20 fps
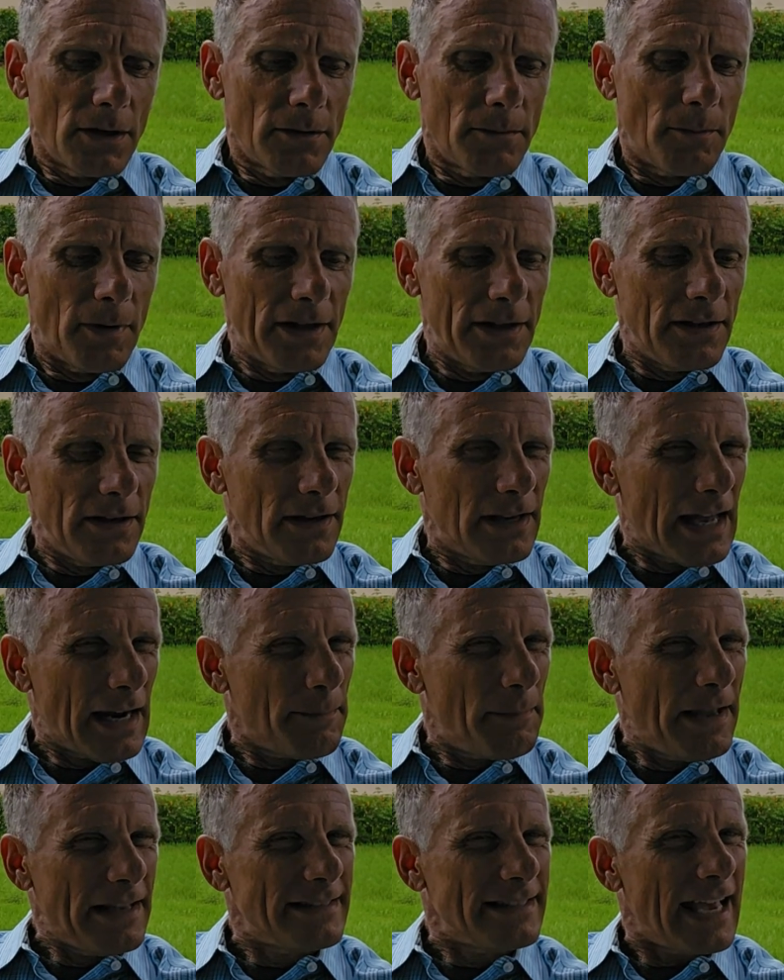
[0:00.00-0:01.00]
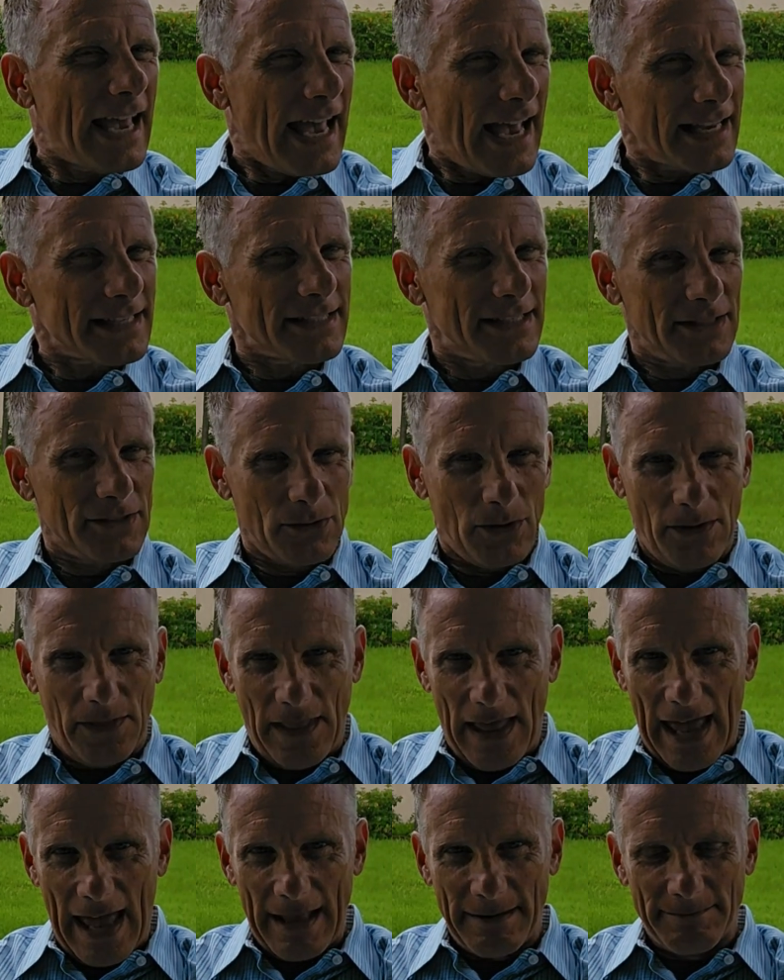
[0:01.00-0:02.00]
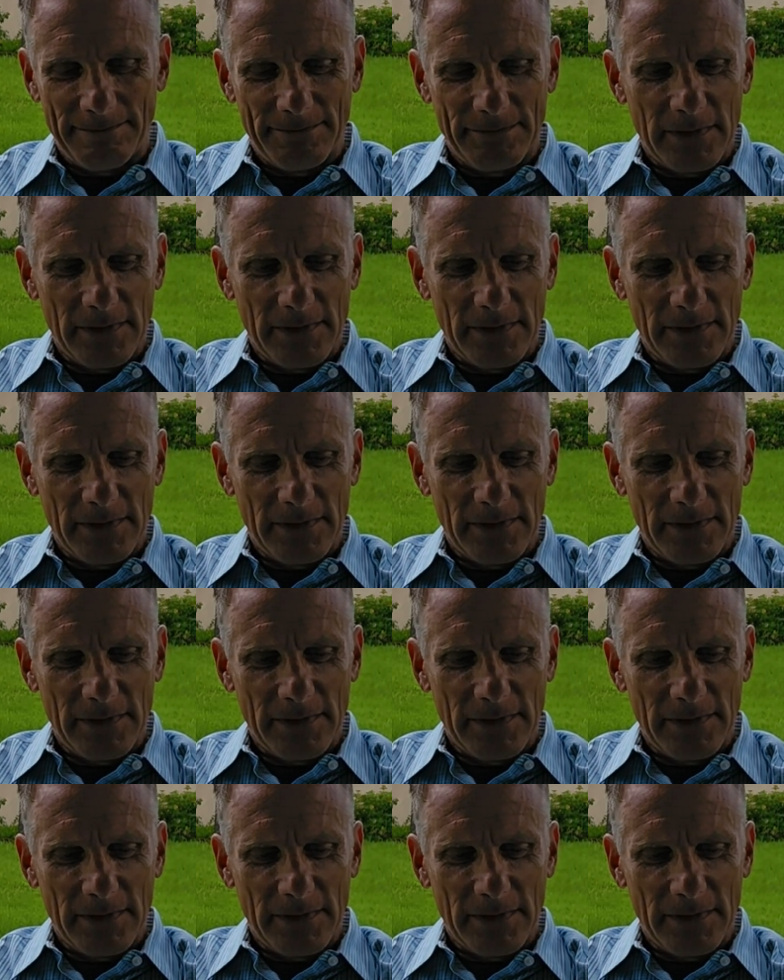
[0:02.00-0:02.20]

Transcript: But you got to pay taxes on that.